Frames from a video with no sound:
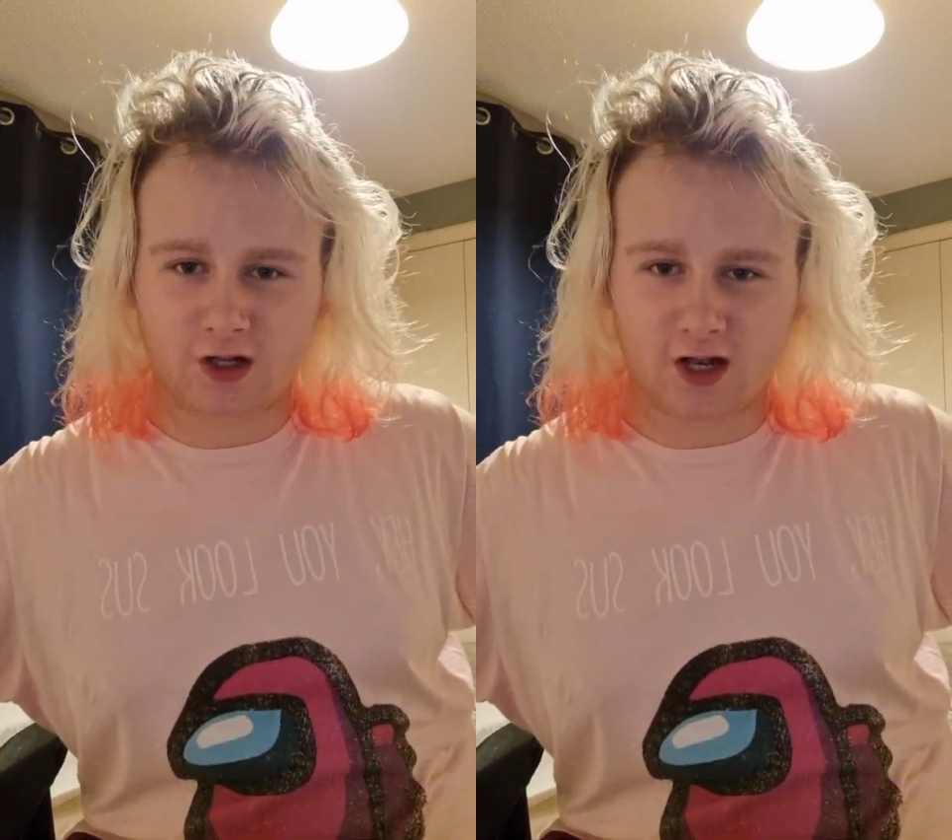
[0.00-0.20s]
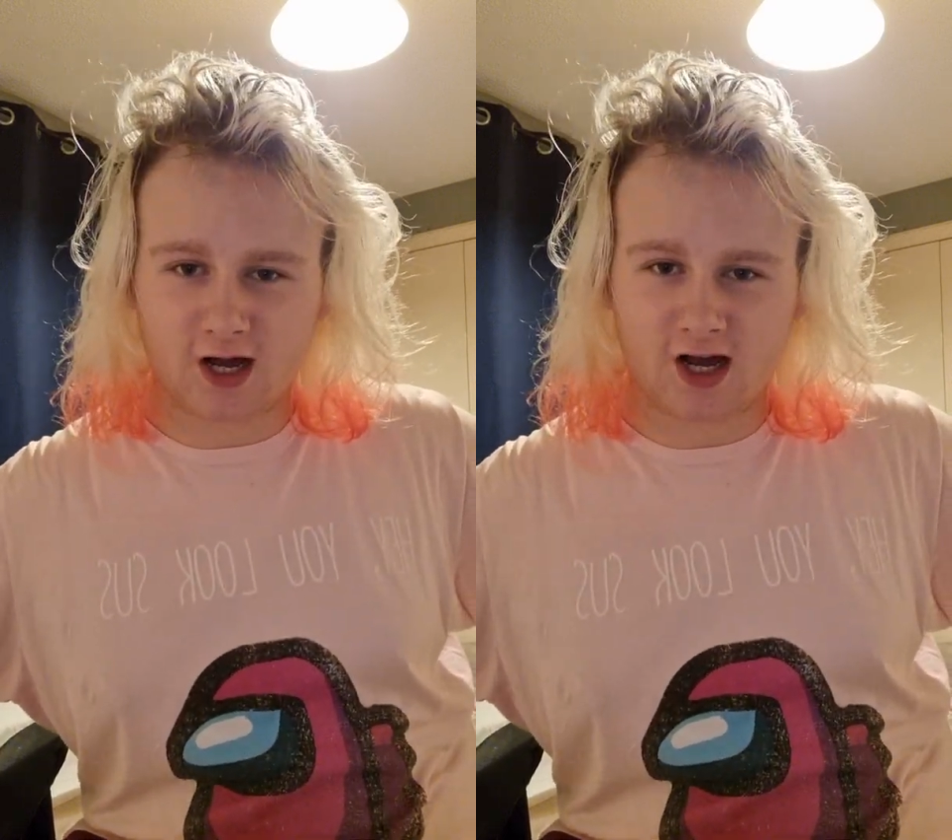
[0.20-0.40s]

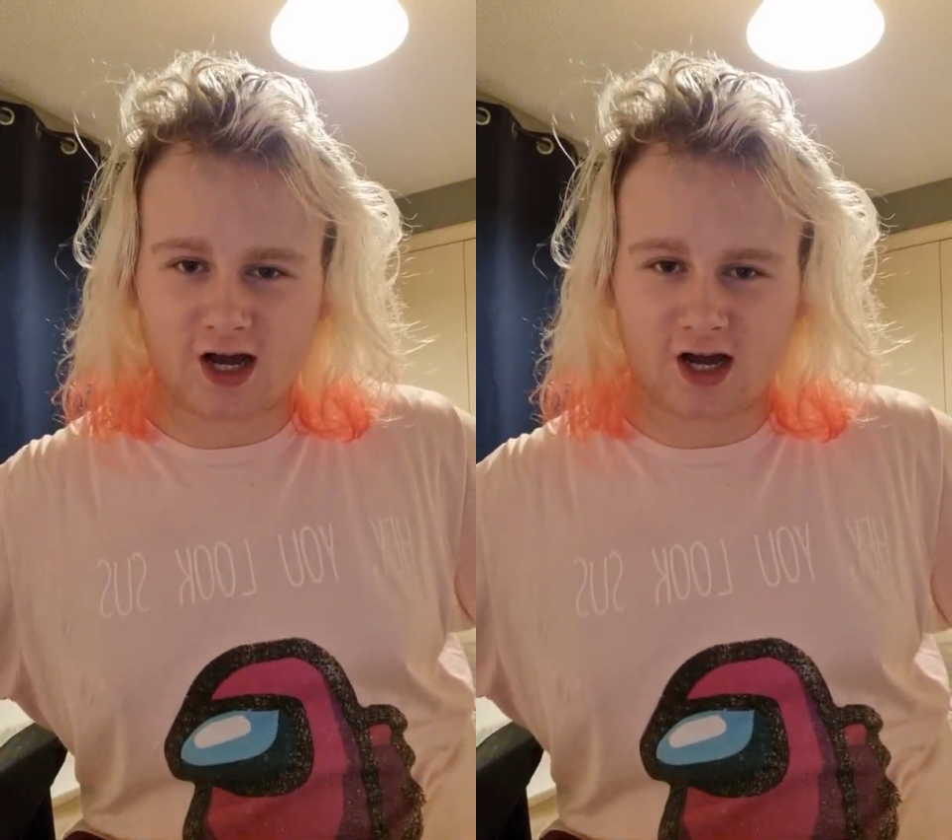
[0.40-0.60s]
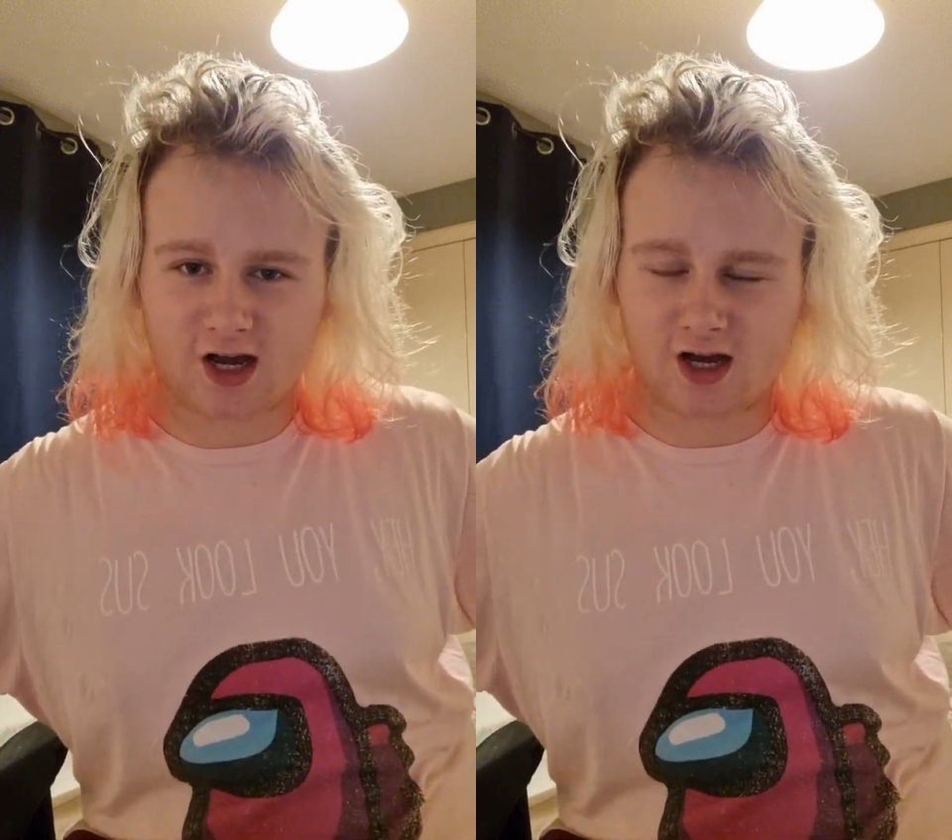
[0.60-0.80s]
the
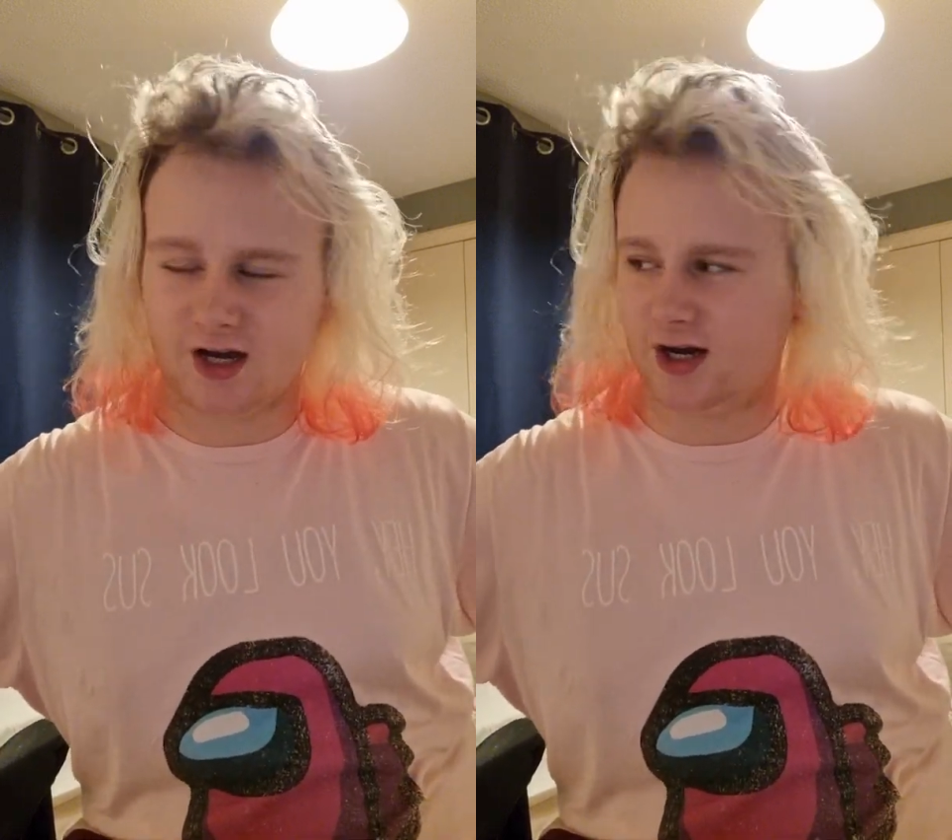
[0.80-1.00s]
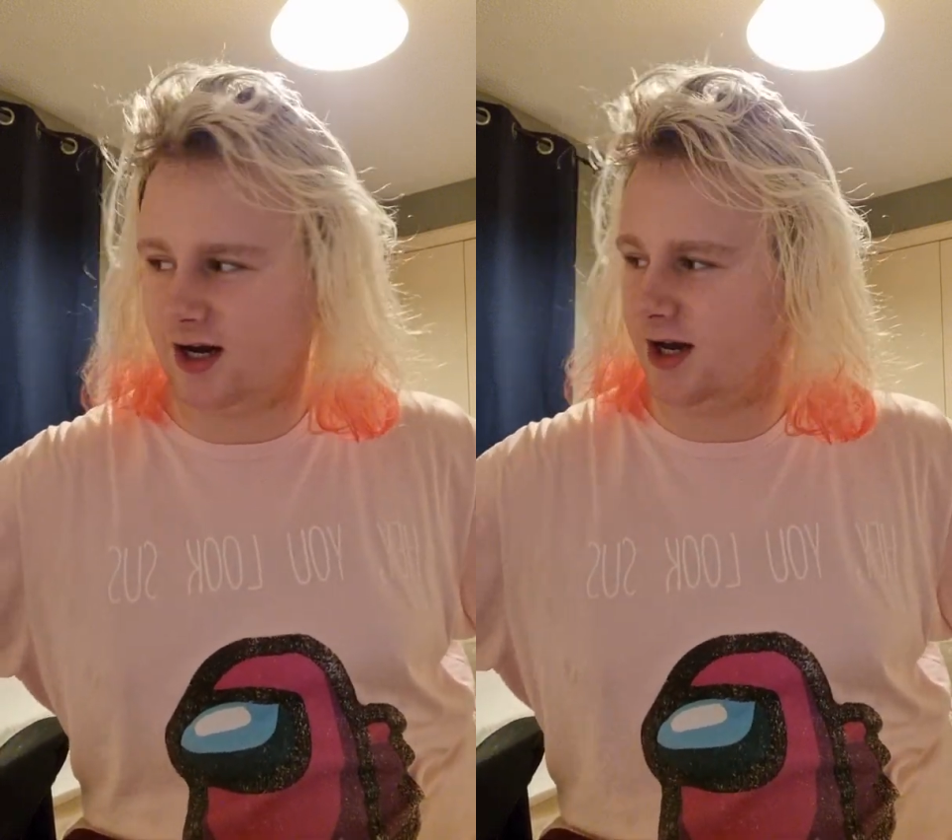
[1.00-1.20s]

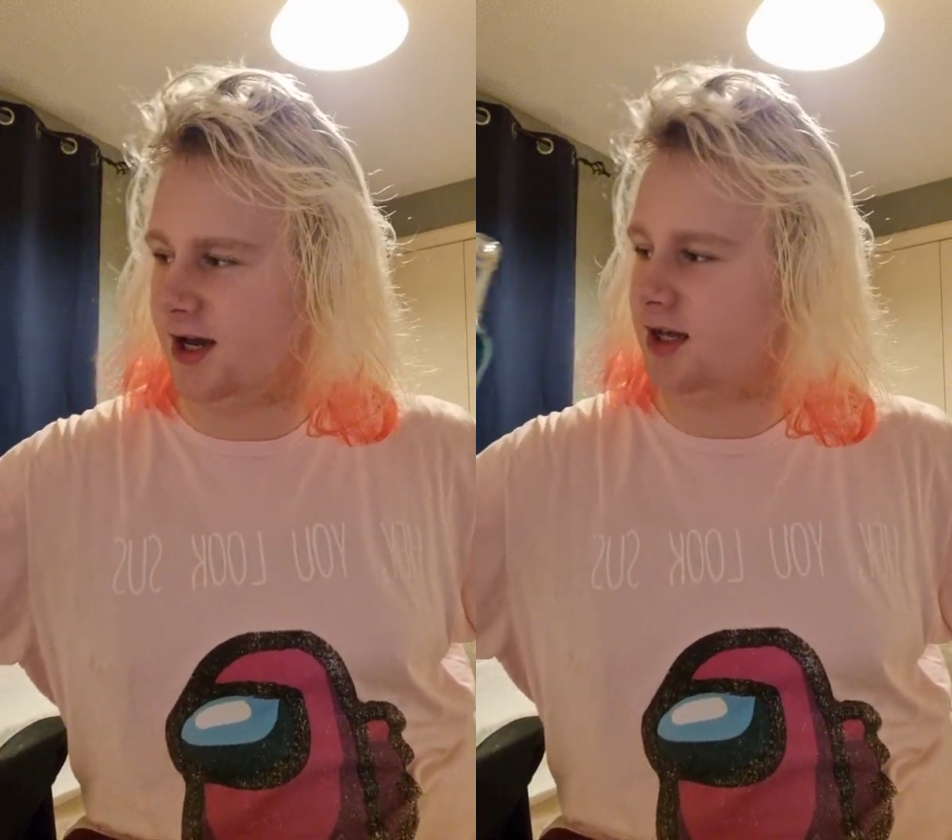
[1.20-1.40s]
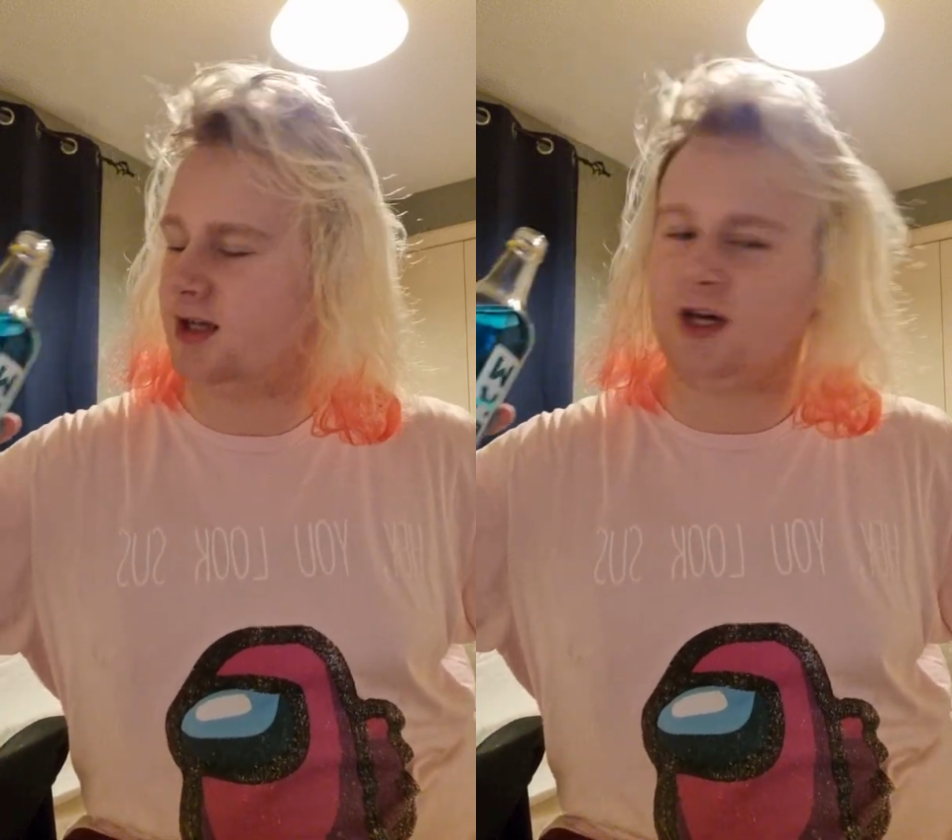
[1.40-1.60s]

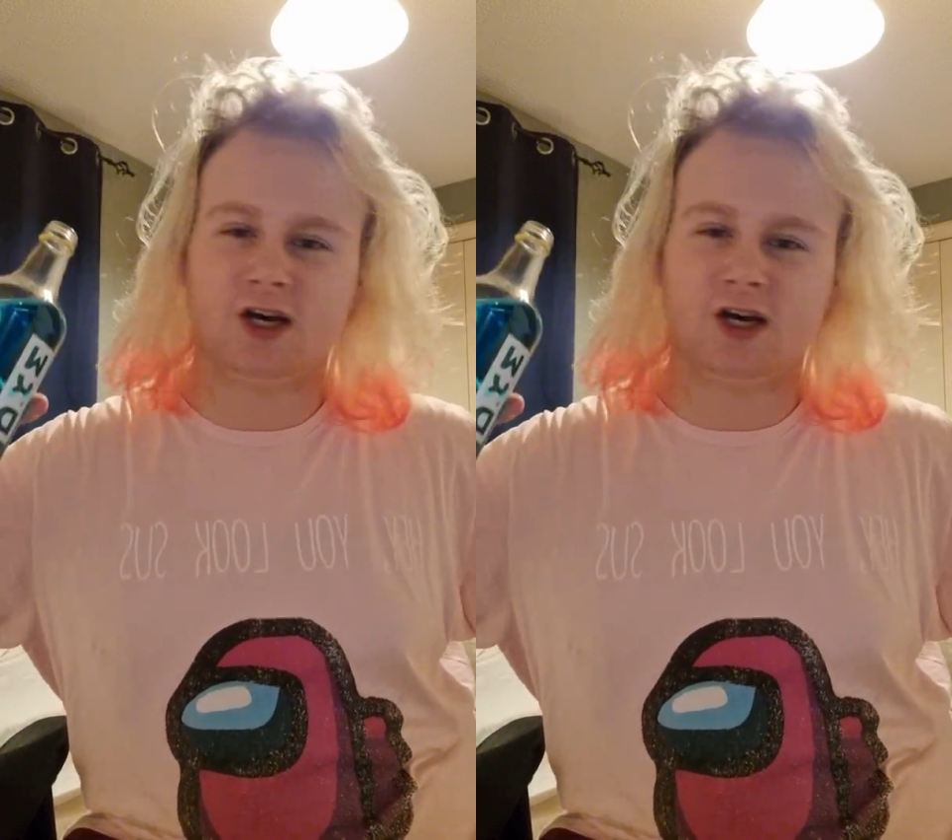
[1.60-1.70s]
light.